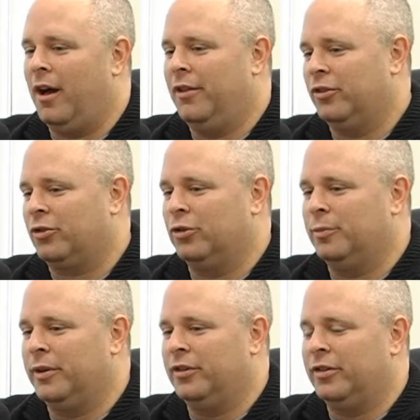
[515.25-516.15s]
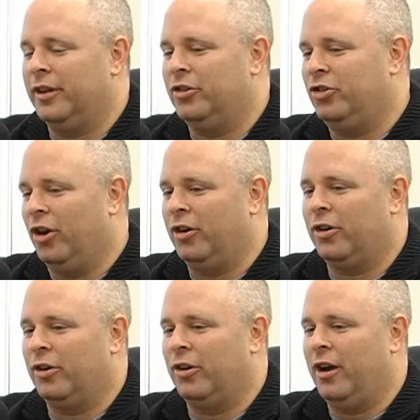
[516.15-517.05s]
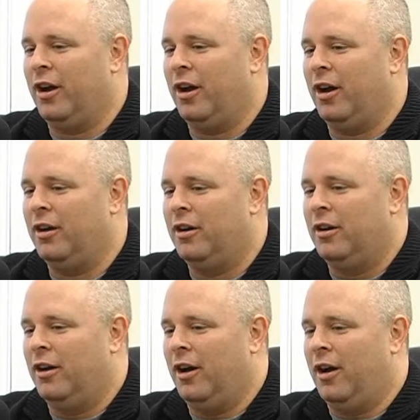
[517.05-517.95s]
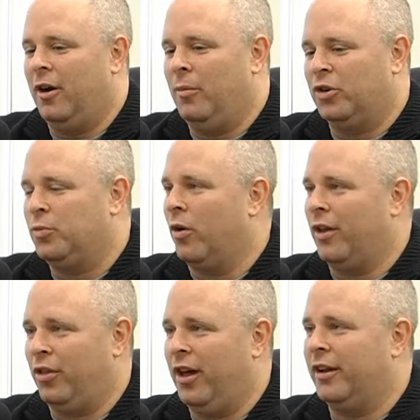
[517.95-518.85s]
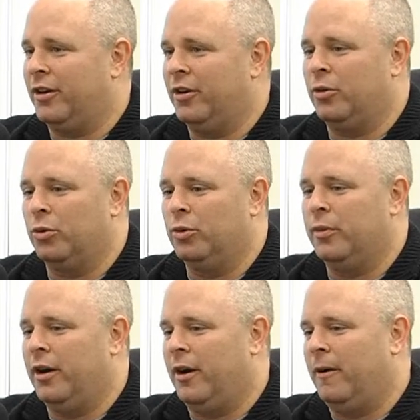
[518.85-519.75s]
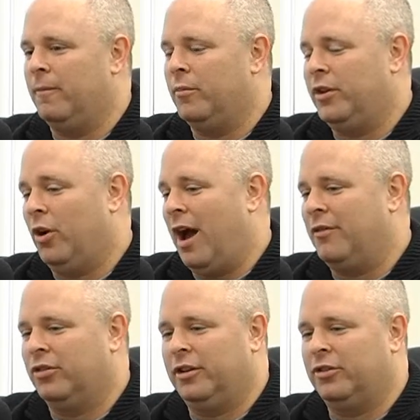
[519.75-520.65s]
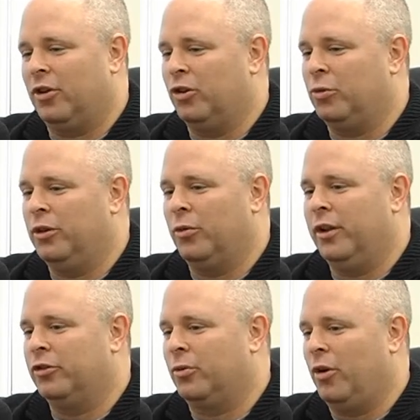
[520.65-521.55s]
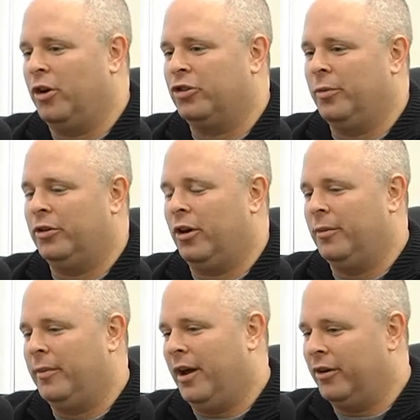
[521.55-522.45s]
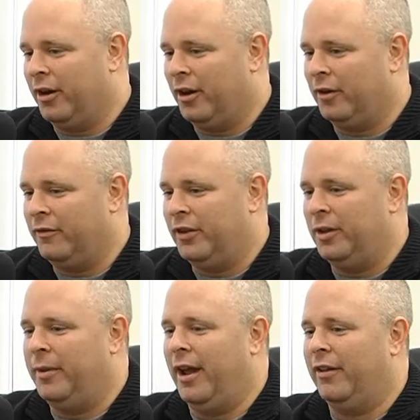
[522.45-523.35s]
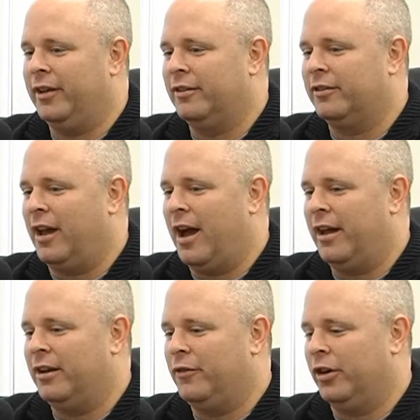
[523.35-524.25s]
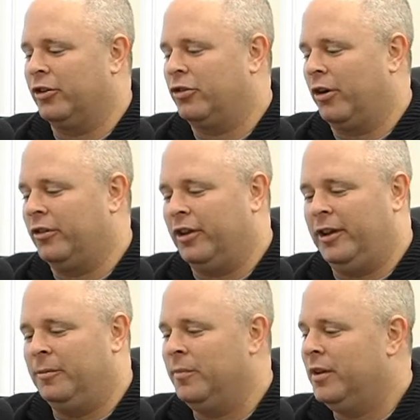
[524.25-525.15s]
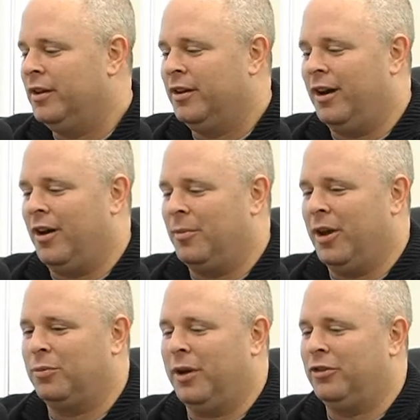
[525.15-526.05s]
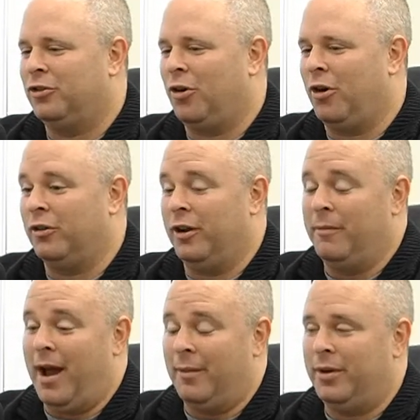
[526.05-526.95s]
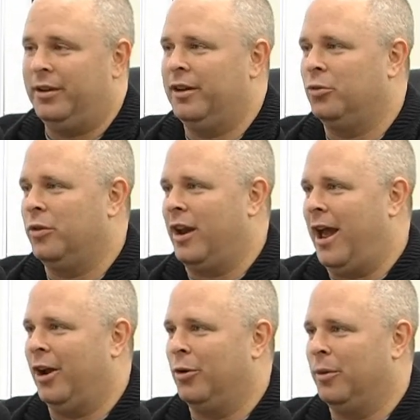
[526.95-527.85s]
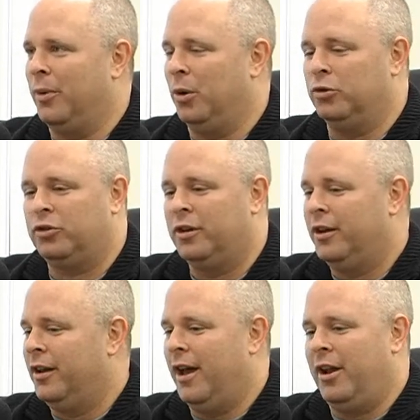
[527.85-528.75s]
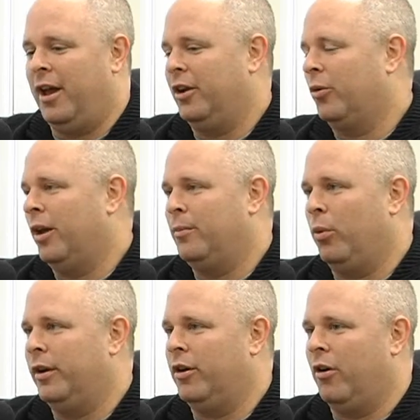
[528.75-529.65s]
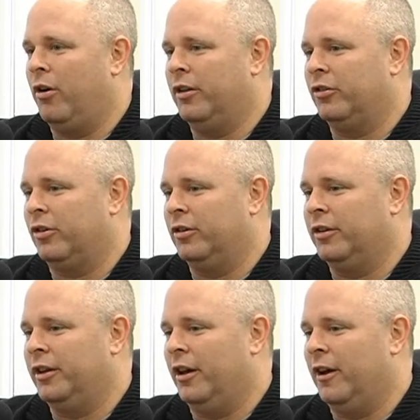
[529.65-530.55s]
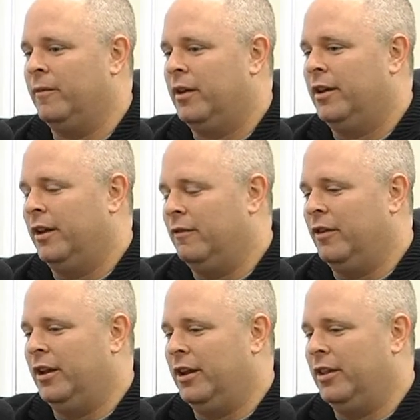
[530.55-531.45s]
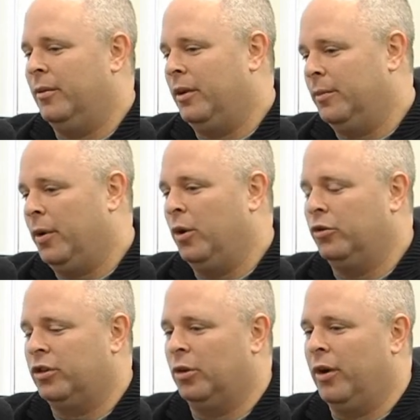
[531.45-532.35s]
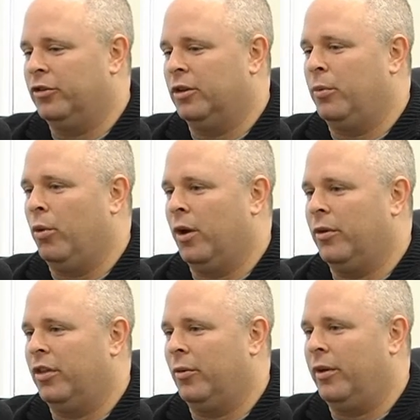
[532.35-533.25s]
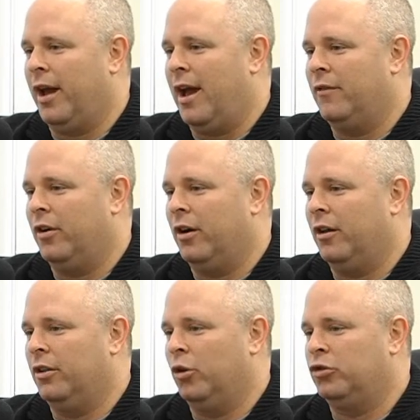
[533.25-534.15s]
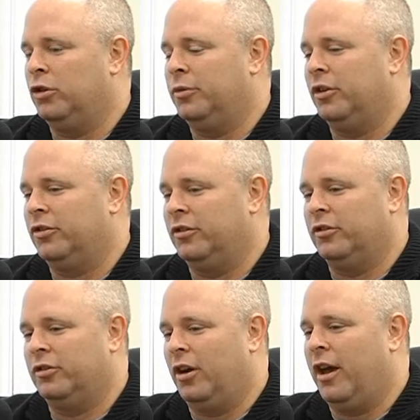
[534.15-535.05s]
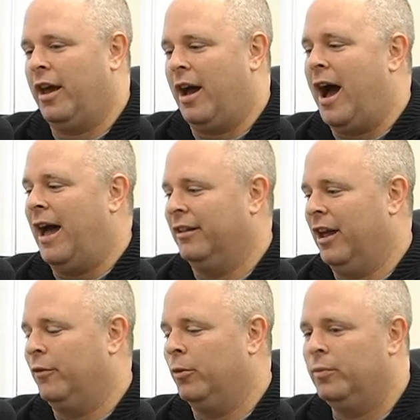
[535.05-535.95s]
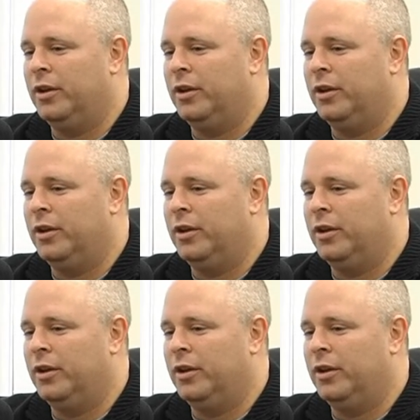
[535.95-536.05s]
This group is younger, much more athletic group. Obviously starts with Lorenzo Ross. We talked about Vinny Bailey inside, and if you're going to start a team, the best place to start, in my opinion, is with an anchor in the post and a great point guard. And certainly in Vinny in the post and Lorenzo at the point, we think we have those 2 positions at a high level.